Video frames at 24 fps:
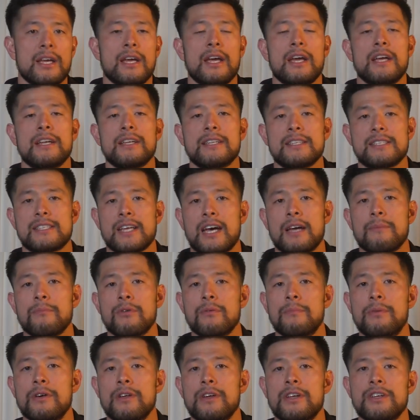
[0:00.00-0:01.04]
and design
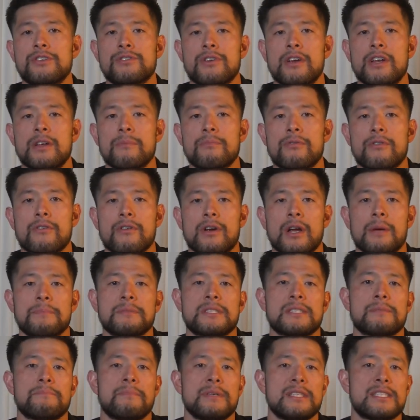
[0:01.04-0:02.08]
mobility training programs
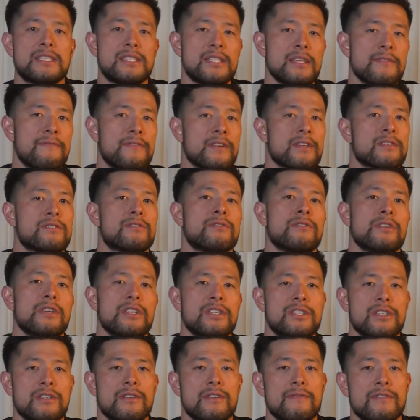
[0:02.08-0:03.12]
specific to
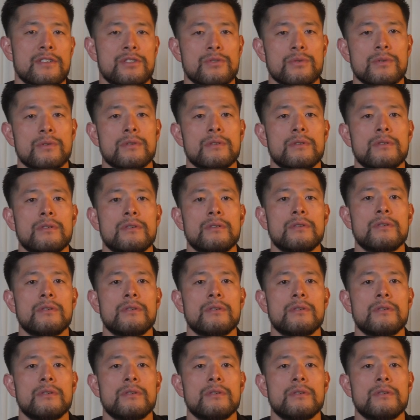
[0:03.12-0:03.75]
each individual.